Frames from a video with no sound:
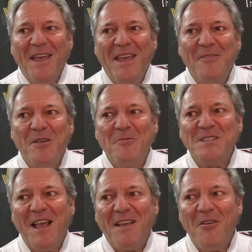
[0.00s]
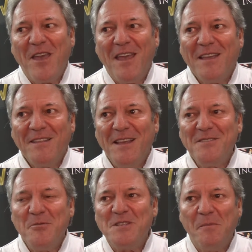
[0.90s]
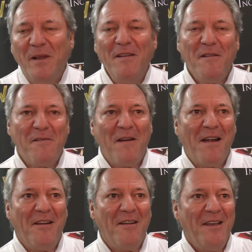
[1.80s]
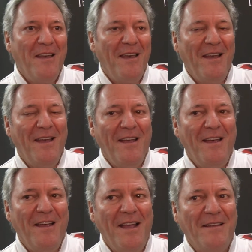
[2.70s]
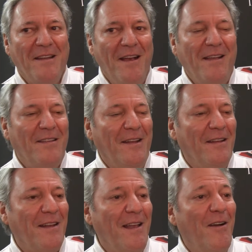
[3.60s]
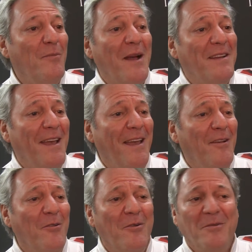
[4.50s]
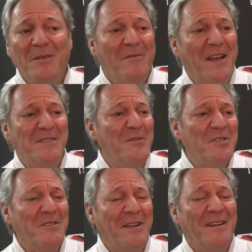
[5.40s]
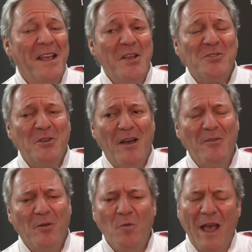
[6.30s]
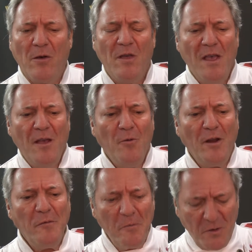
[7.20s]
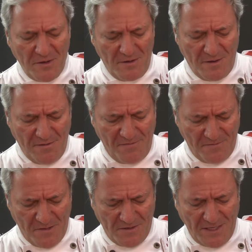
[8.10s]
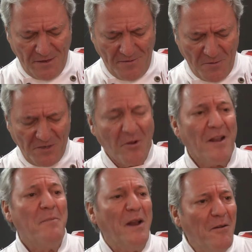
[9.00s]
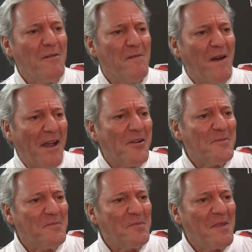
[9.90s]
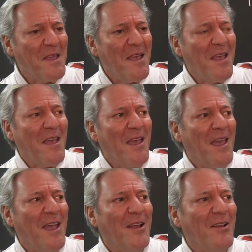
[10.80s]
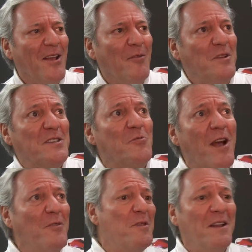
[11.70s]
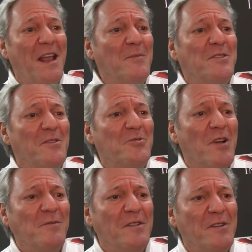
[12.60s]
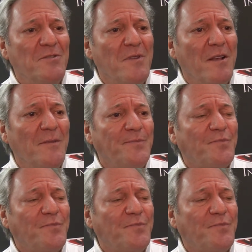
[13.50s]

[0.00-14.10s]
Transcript: it was like, okay, there was a pillar of fire at night and a cloud by day, or vice versa. And so I thought, wow, what if we put the center of the restaurant a pillar of fire, and we surrounded with the names of the tribes of Israel?